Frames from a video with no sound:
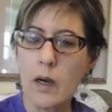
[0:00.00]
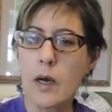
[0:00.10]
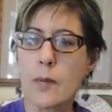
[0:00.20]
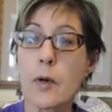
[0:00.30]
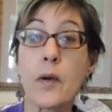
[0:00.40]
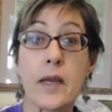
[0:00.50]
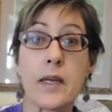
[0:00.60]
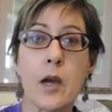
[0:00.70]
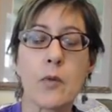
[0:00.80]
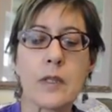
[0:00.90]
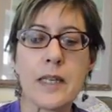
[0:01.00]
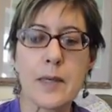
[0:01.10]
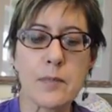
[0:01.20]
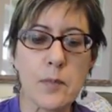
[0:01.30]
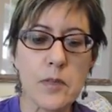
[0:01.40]
Um, okay, now I really
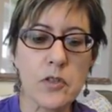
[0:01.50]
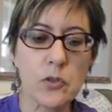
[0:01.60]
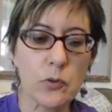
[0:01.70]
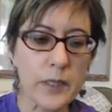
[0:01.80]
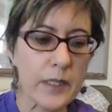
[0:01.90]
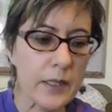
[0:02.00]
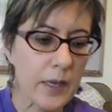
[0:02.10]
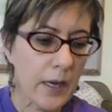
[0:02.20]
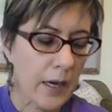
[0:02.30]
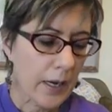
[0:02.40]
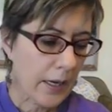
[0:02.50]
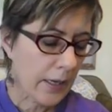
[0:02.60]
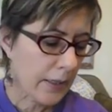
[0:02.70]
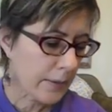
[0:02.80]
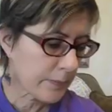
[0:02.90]
am done with the jewelry.
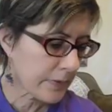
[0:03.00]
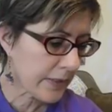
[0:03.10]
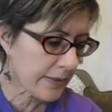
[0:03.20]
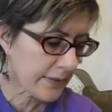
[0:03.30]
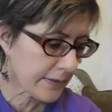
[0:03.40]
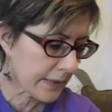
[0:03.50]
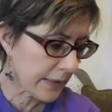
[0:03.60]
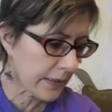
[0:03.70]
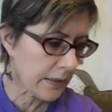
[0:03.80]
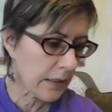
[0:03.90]
Um, let's see.